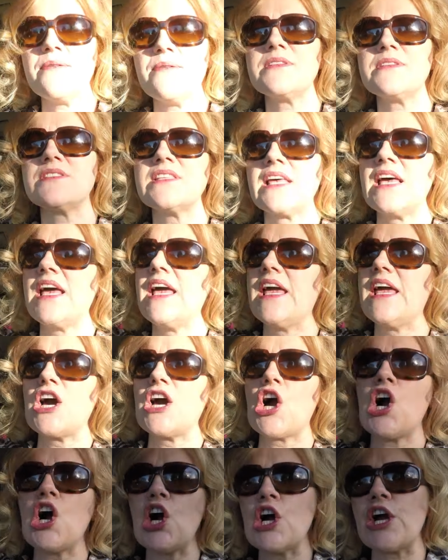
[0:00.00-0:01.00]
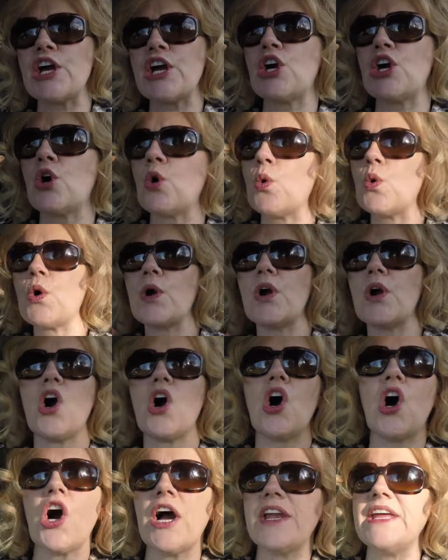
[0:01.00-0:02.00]
was like hardcore
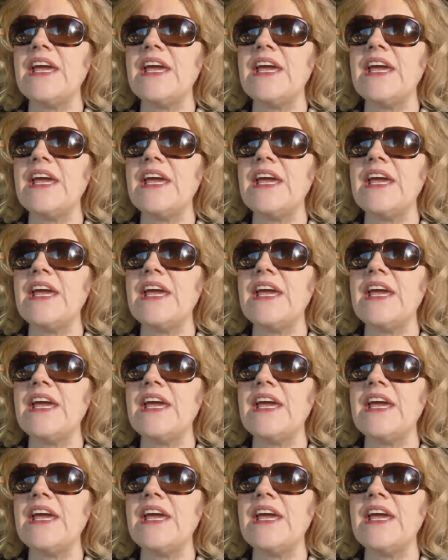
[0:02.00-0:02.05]
on